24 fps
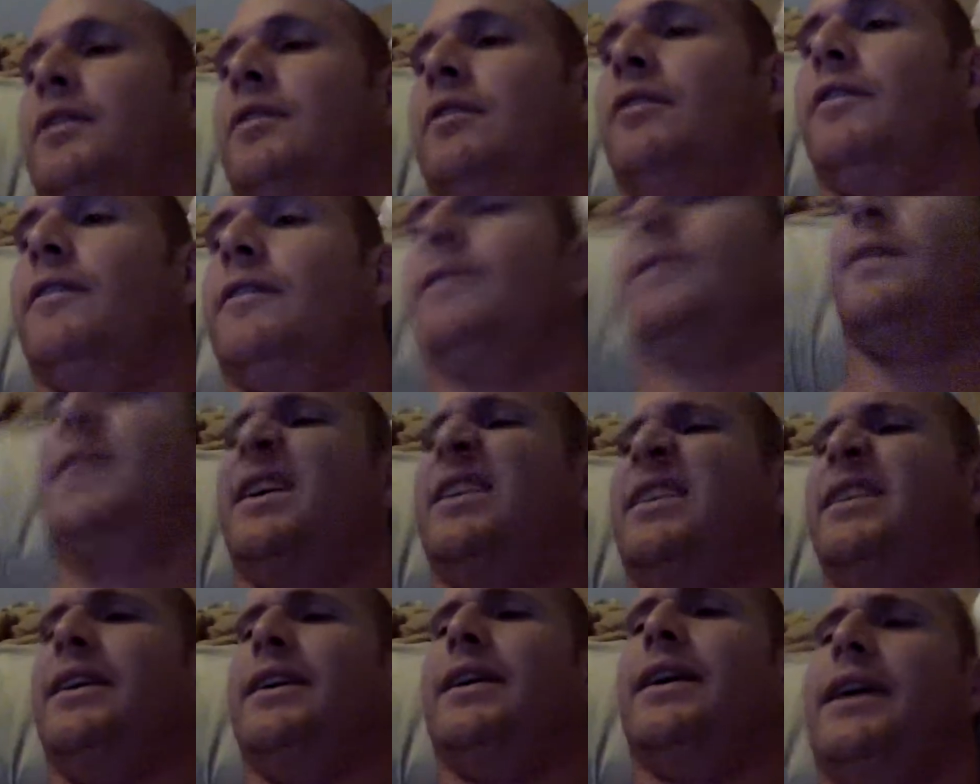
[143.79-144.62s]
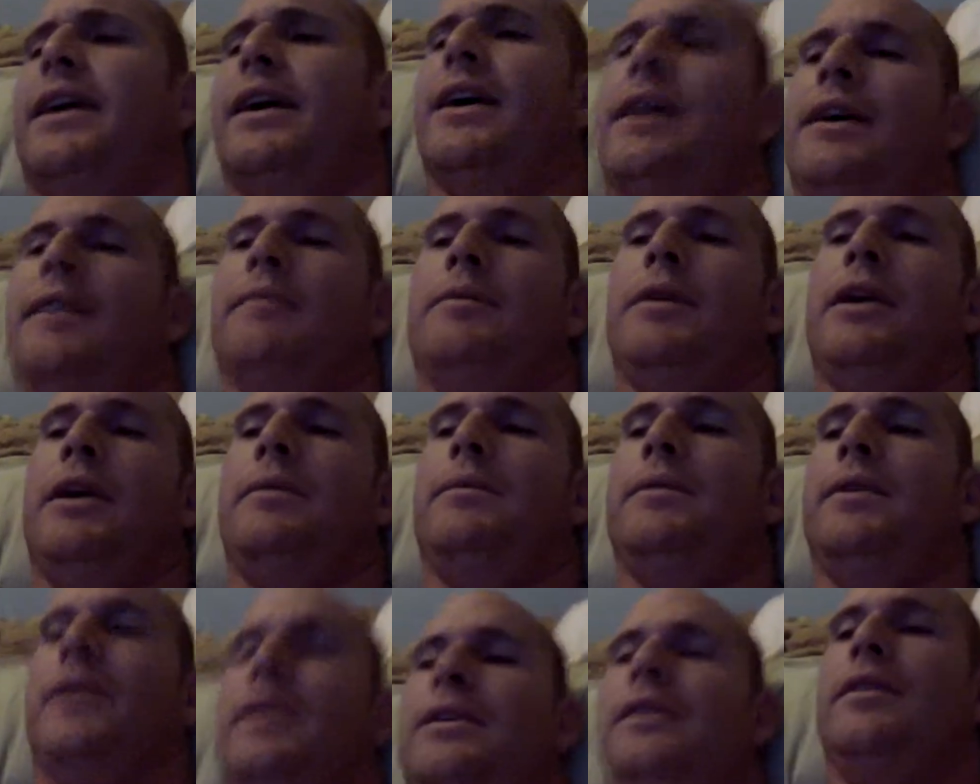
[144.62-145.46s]
So I think I have
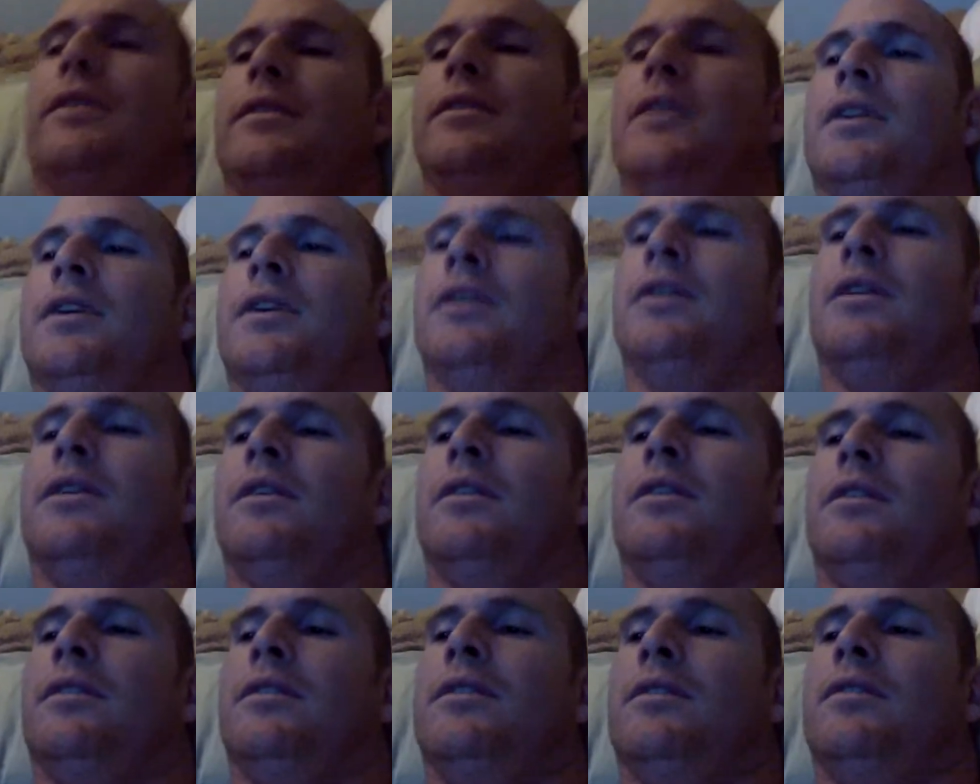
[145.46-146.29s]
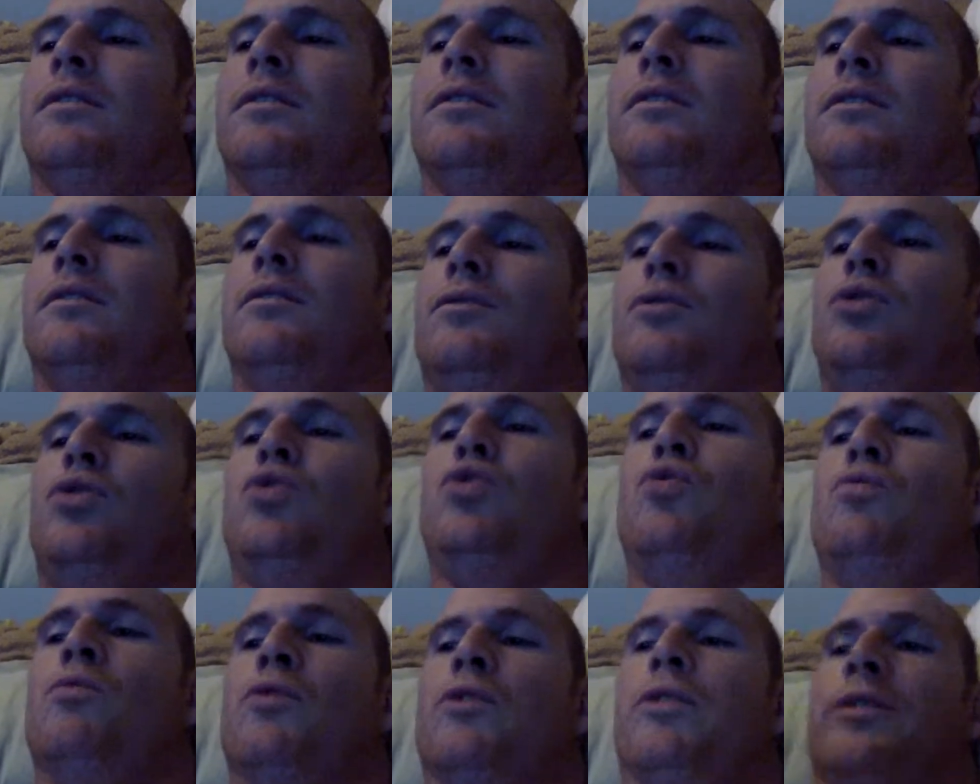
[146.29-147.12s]
maybe
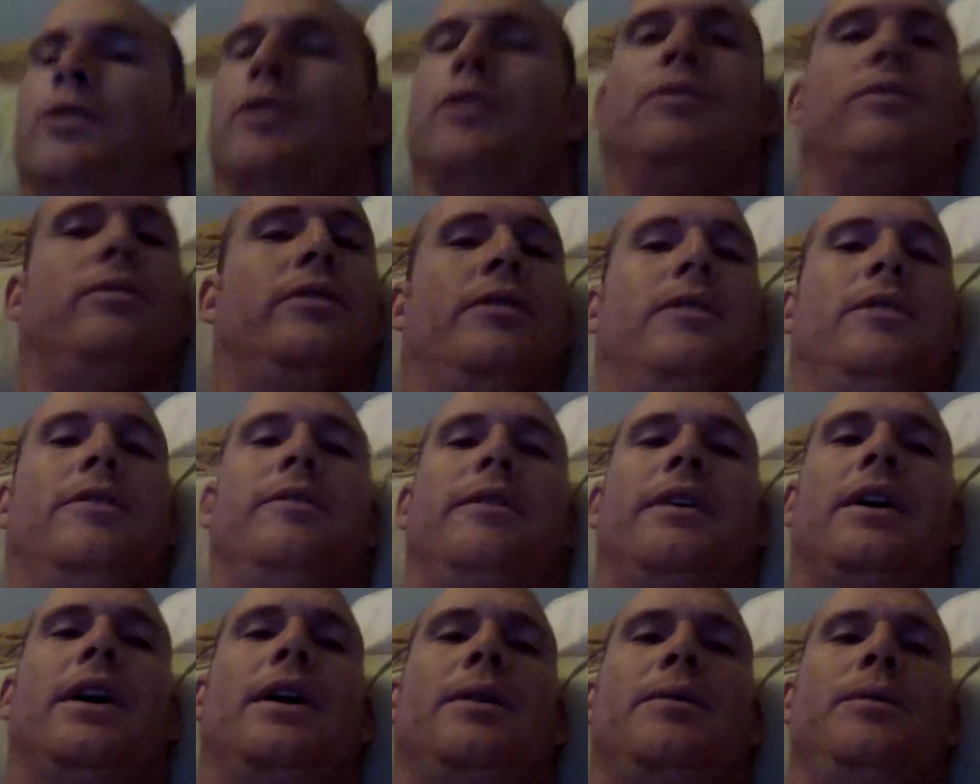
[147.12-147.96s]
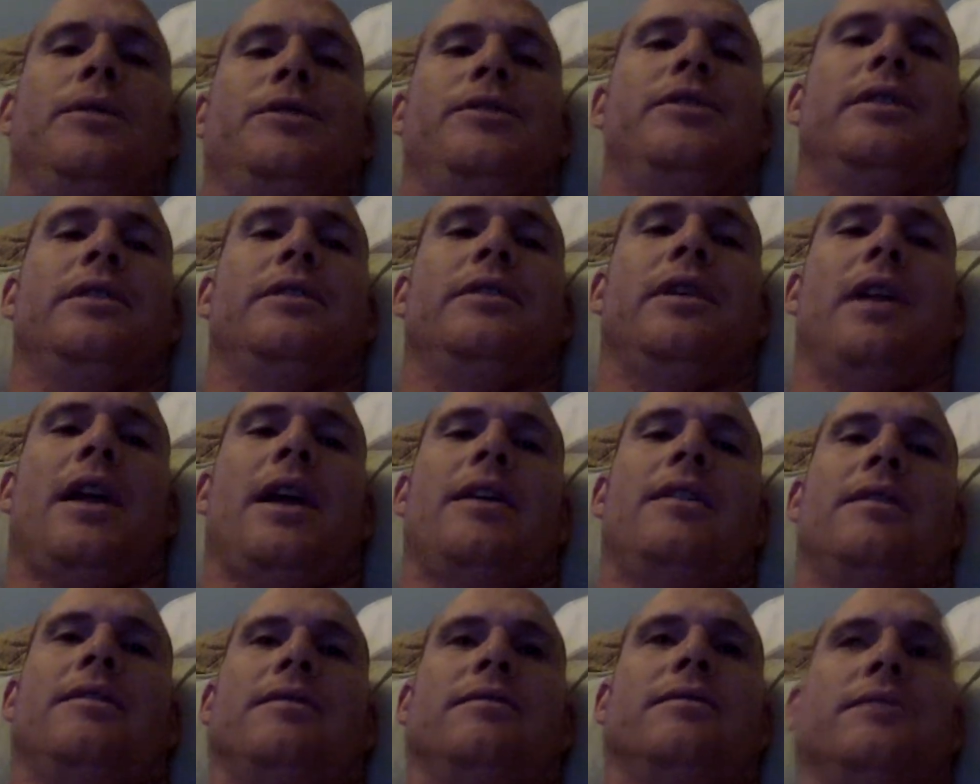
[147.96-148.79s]
2 more doses of that, which is like
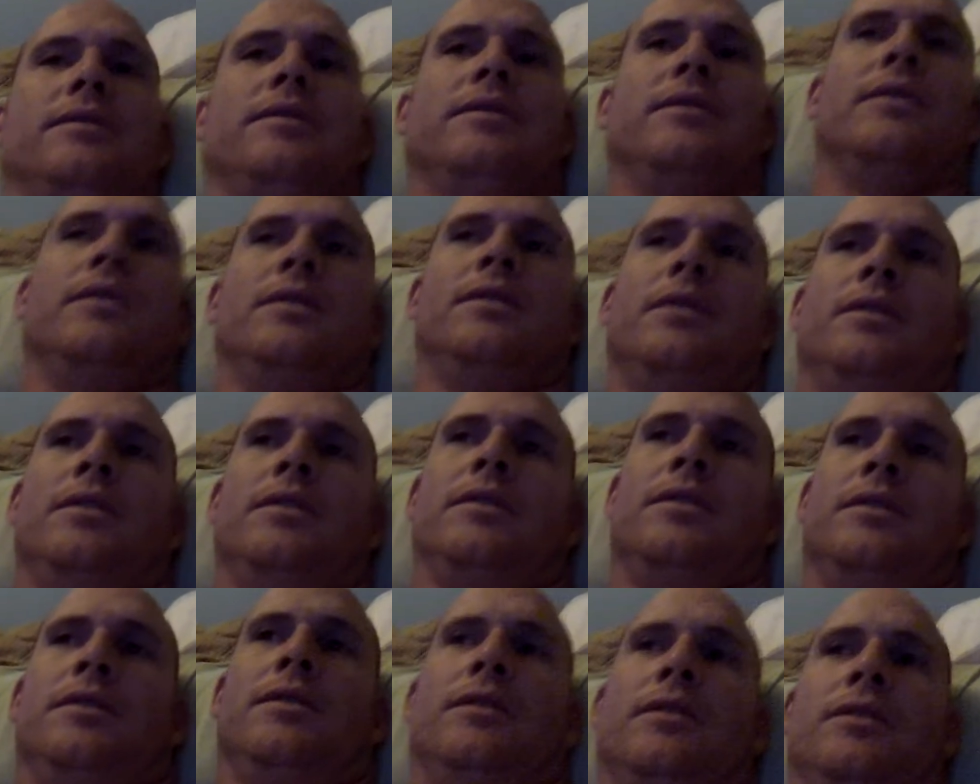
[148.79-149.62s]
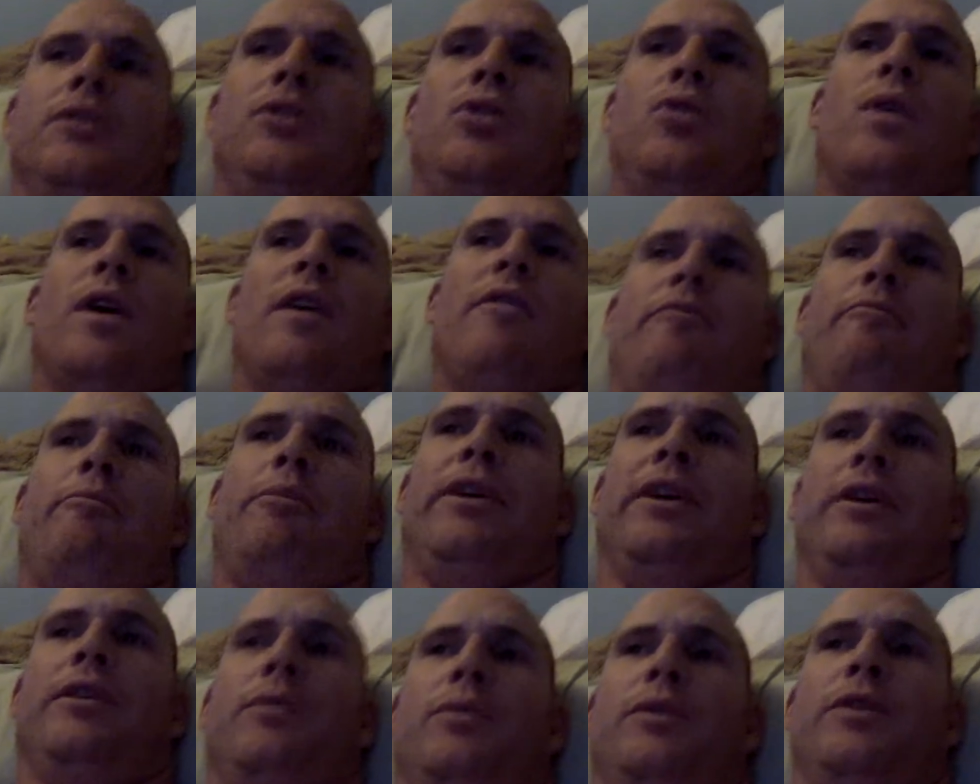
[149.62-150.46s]
2 half
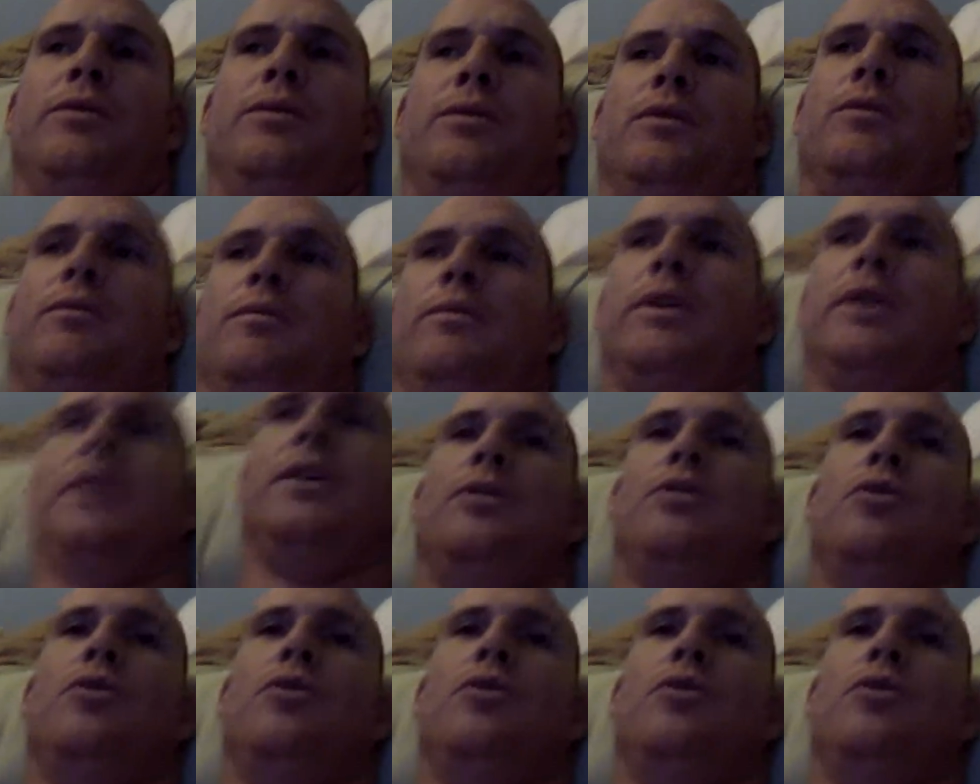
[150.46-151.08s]
pills, which would be